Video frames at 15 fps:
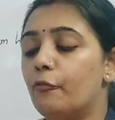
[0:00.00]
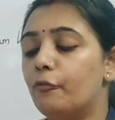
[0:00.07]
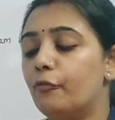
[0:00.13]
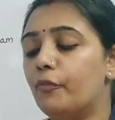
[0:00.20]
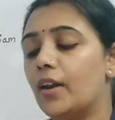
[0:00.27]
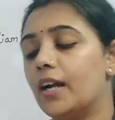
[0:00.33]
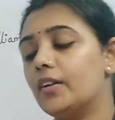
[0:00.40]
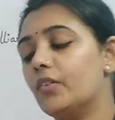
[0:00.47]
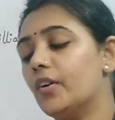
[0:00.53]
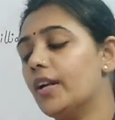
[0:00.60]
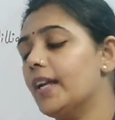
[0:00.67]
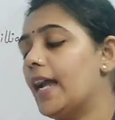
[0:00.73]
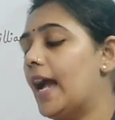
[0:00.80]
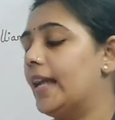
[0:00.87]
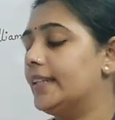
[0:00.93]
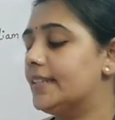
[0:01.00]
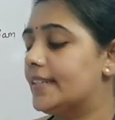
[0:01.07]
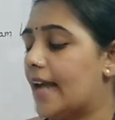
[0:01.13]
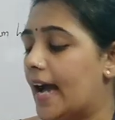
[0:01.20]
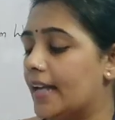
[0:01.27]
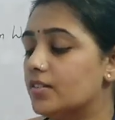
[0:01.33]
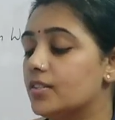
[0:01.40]
Fluttering and
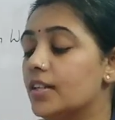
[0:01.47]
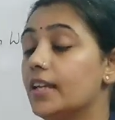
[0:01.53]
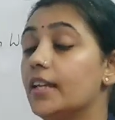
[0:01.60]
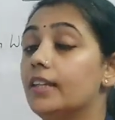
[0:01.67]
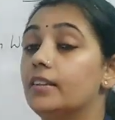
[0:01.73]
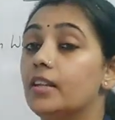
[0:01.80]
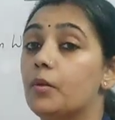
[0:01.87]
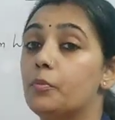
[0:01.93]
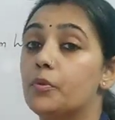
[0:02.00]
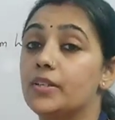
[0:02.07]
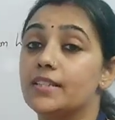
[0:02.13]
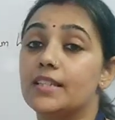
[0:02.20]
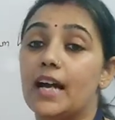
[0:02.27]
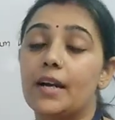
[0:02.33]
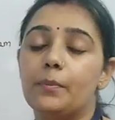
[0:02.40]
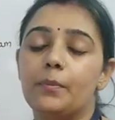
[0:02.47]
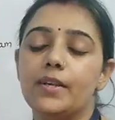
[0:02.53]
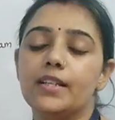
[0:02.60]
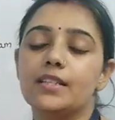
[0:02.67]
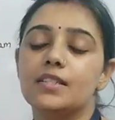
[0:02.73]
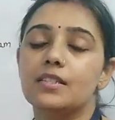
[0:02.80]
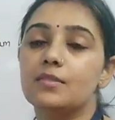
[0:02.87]
dancing in the breeze. That
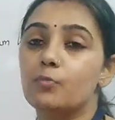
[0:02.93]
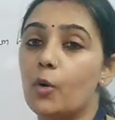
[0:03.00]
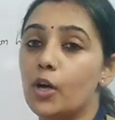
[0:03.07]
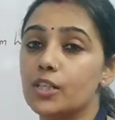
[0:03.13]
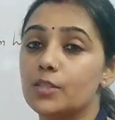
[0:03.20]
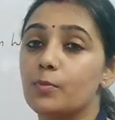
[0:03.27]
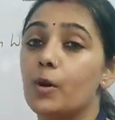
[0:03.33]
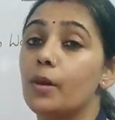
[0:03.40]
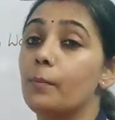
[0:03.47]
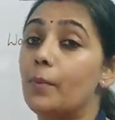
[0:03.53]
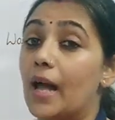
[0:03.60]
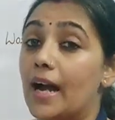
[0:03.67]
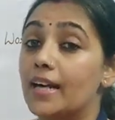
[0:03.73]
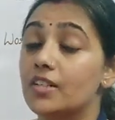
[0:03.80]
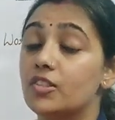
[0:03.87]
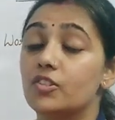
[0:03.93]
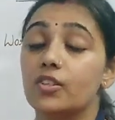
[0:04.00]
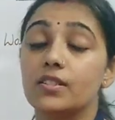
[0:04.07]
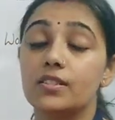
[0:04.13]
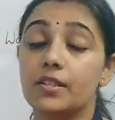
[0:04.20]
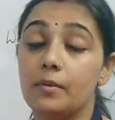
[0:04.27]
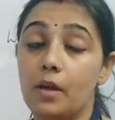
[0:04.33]
means small plants,
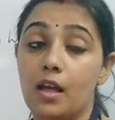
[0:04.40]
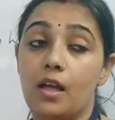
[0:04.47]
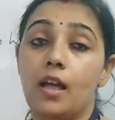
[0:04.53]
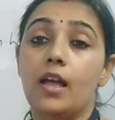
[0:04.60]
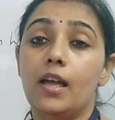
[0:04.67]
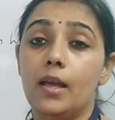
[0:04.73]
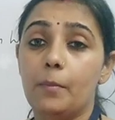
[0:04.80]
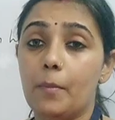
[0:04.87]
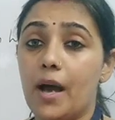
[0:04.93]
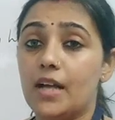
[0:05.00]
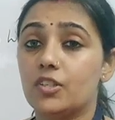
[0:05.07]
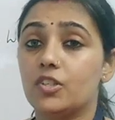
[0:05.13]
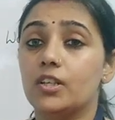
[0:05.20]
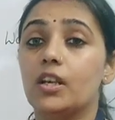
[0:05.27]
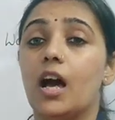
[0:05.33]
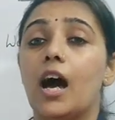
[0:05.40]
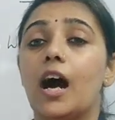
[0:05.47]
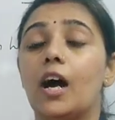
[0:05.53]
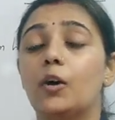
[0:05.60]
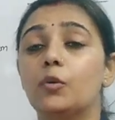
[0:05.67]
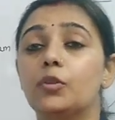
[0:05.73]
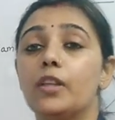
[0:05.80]
just imagine
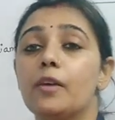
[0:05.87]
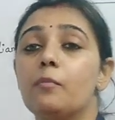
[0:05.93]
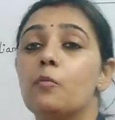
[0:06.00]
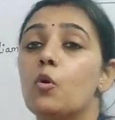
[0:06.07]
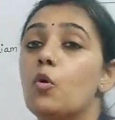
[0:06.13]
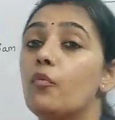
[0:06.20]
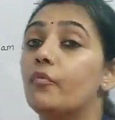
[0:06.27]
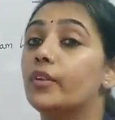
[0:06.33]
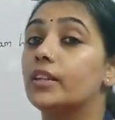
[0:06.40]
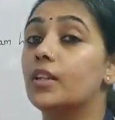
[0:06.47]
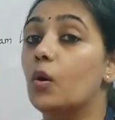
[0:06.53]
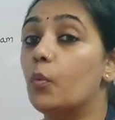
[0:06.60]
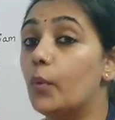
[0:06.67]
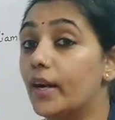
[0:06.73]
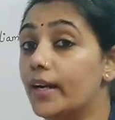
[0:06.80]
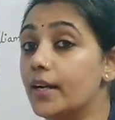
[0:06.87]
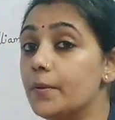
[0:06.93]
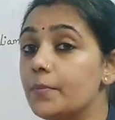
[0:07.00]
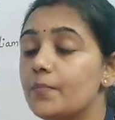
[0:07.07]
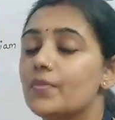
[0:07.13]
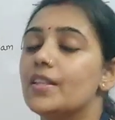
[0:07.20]
how they move with the wind.